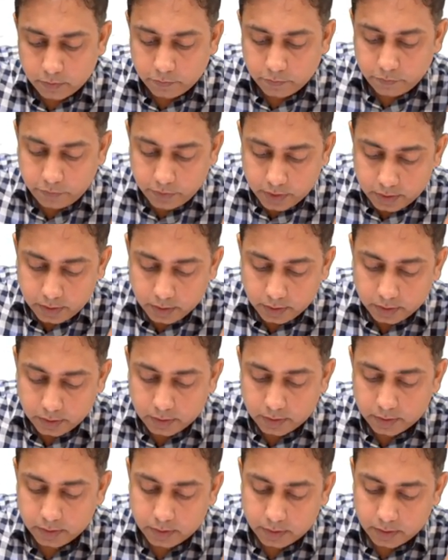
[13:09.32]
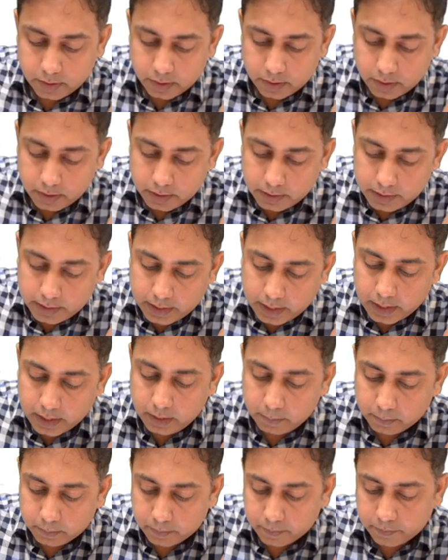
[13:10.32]
with
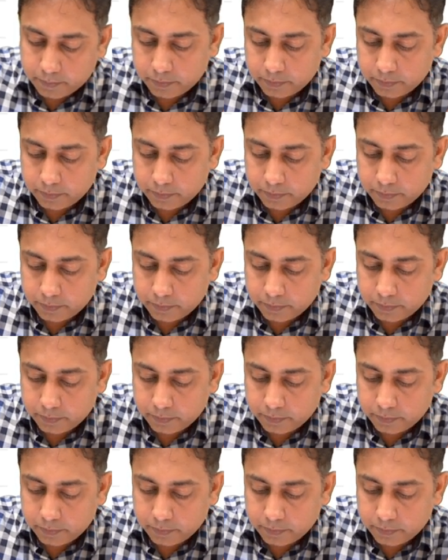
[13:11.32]
time,